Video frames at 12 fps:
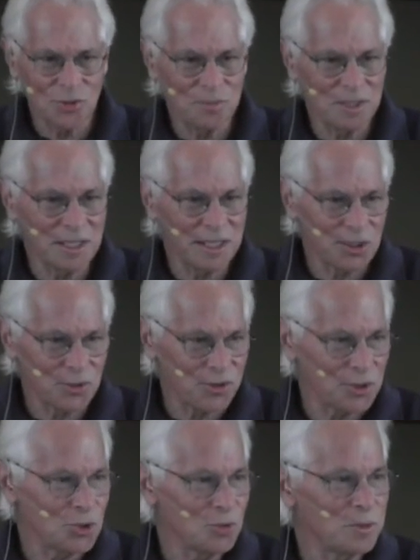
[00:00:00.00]
to be a
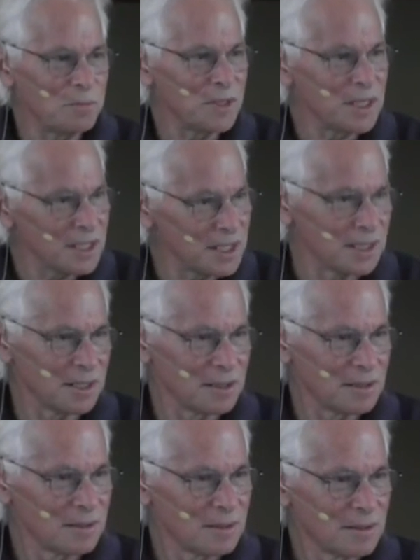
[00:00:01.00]
healthy human being.
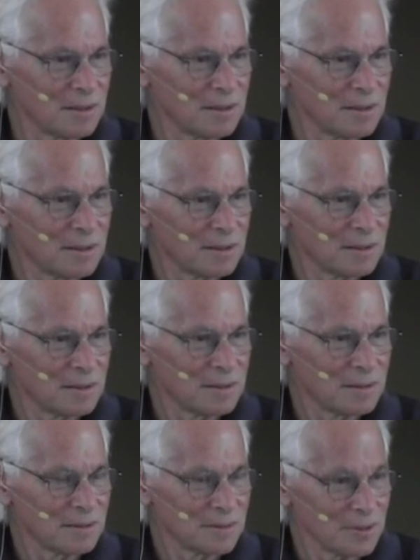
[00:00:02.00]

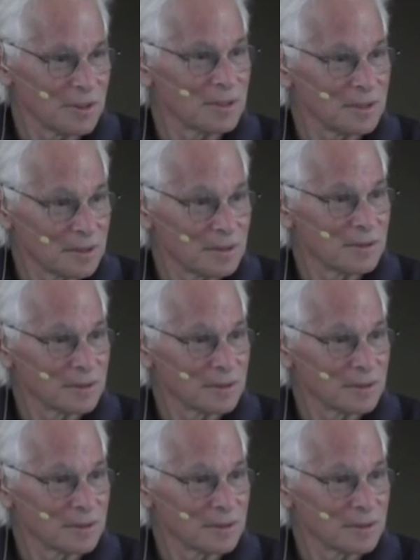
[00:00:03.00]
Right.